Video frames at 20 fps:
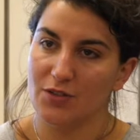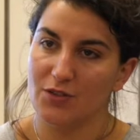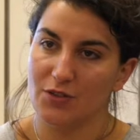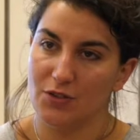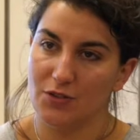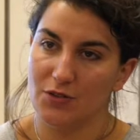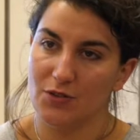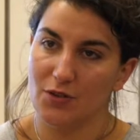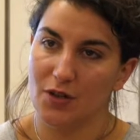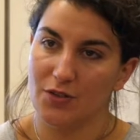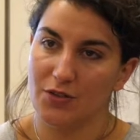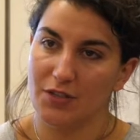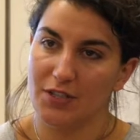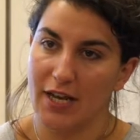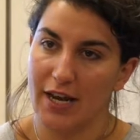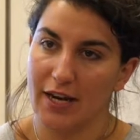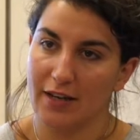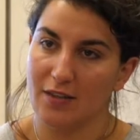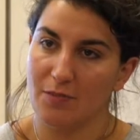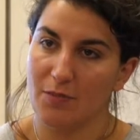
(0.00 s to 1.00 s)
to
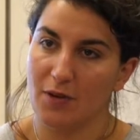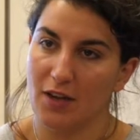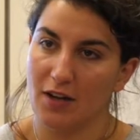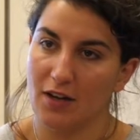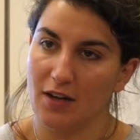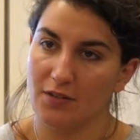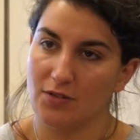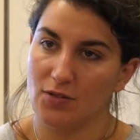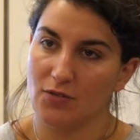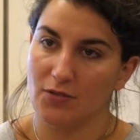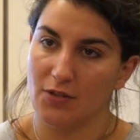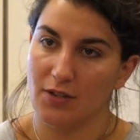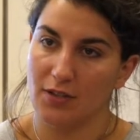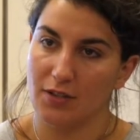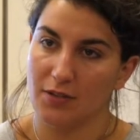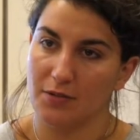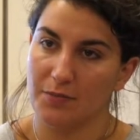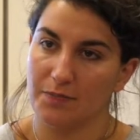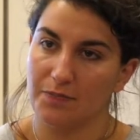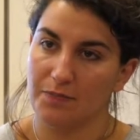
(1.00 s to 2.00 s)
undertake the beginnings of
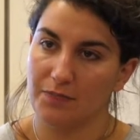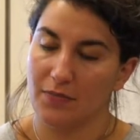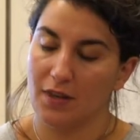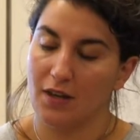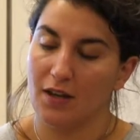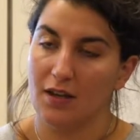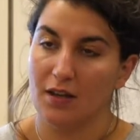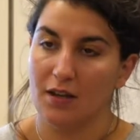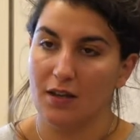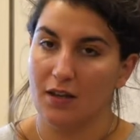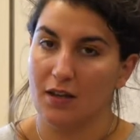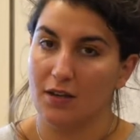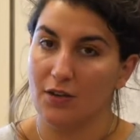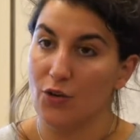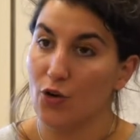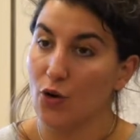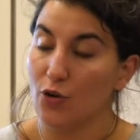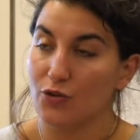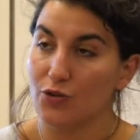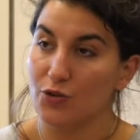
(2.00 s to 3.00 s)
a
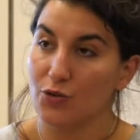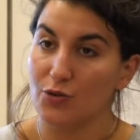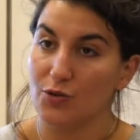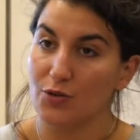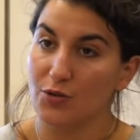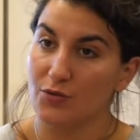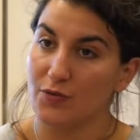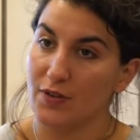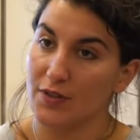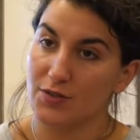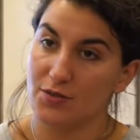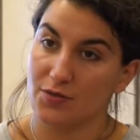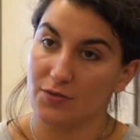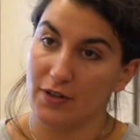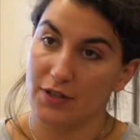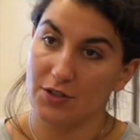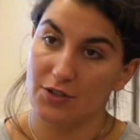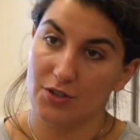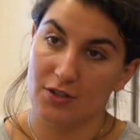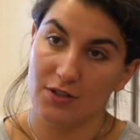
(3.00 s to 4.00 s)
nodule
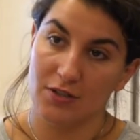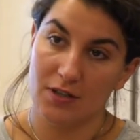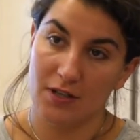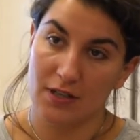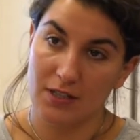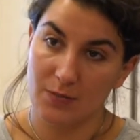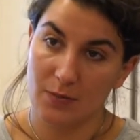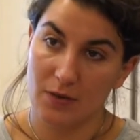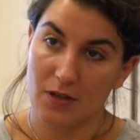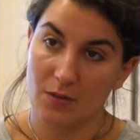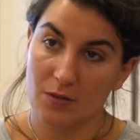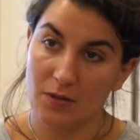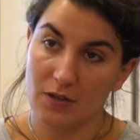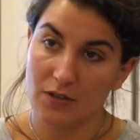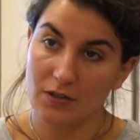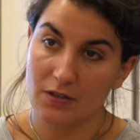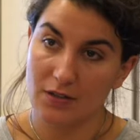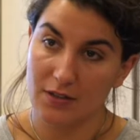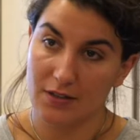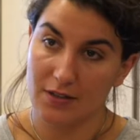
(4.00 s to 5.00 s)
restoration
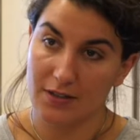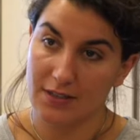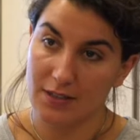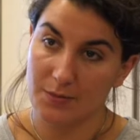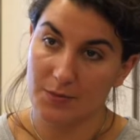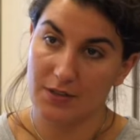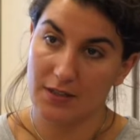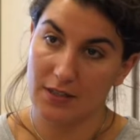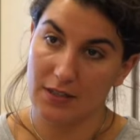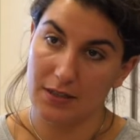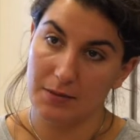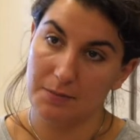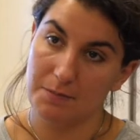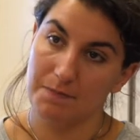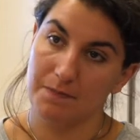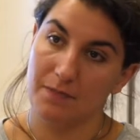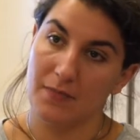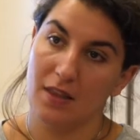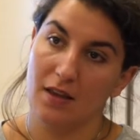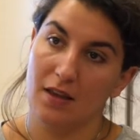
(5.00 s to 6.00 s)
experiment in the deep sea
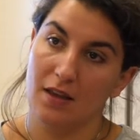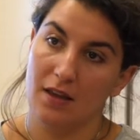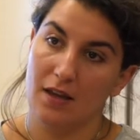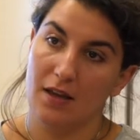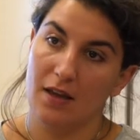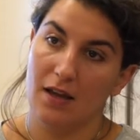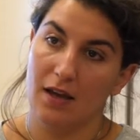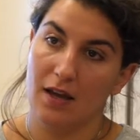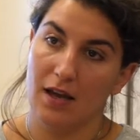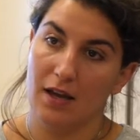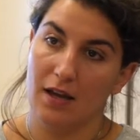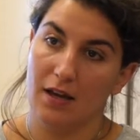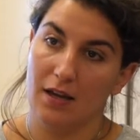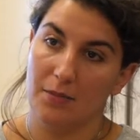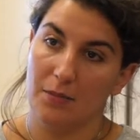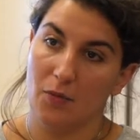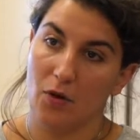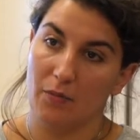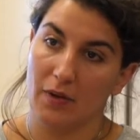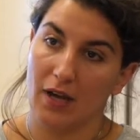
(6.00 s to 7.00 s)

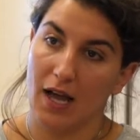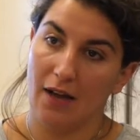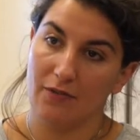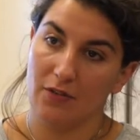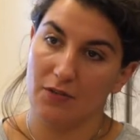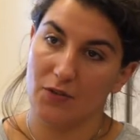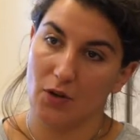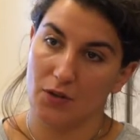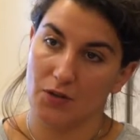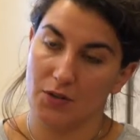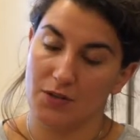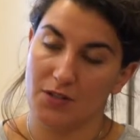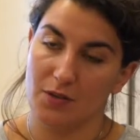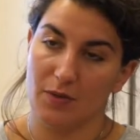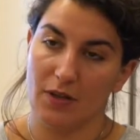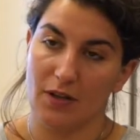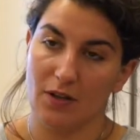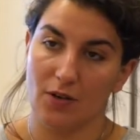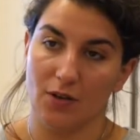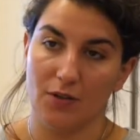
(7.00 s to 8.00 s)
on behalf of Dr.
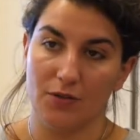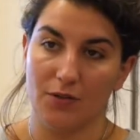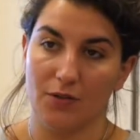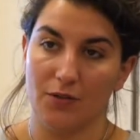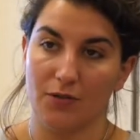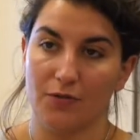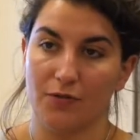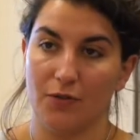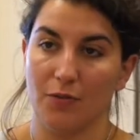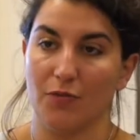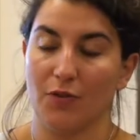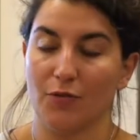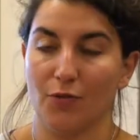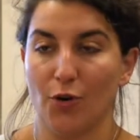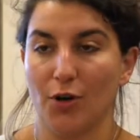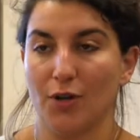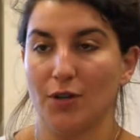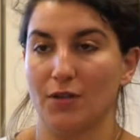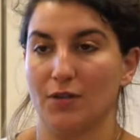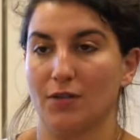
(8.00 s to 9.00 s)
Sabine Gollner from the
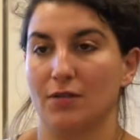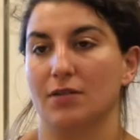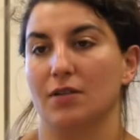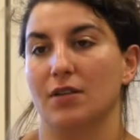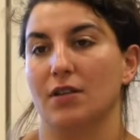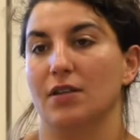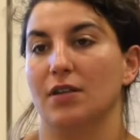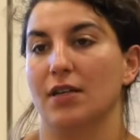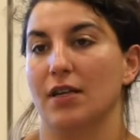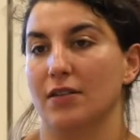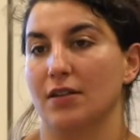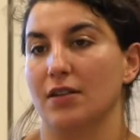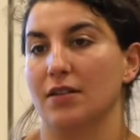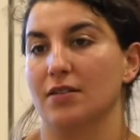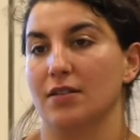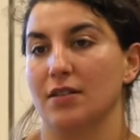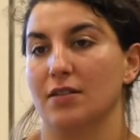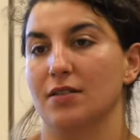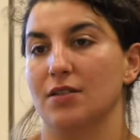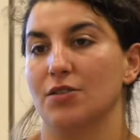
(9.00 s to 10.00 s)
Royal
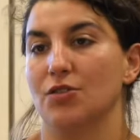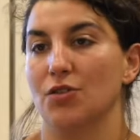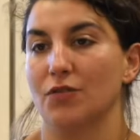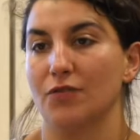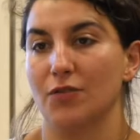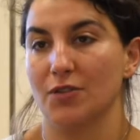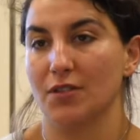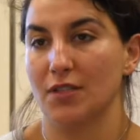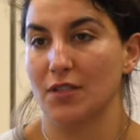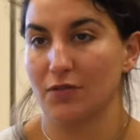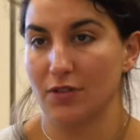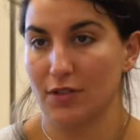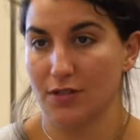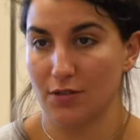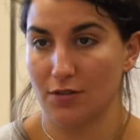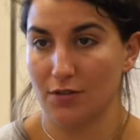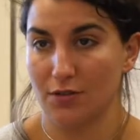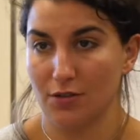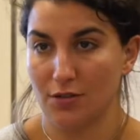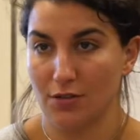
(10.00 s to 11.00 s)
Netherlands Institute for Sea
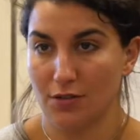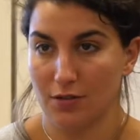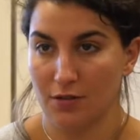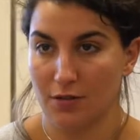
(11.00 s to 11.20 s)
Research.